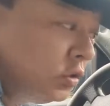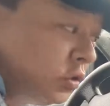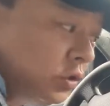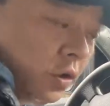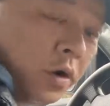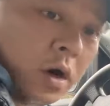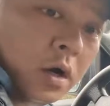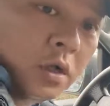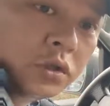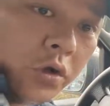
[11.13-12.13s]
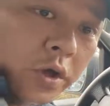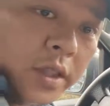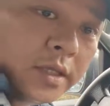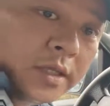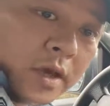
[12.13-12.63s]
to your
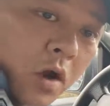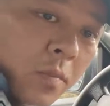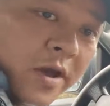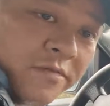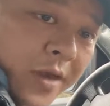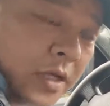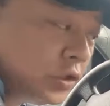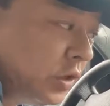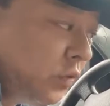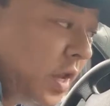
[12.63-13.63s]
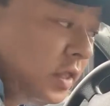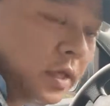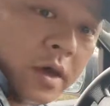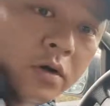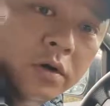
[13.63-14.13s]
Toyota Tacoma factory
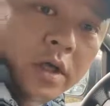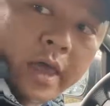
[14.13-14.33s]
radio.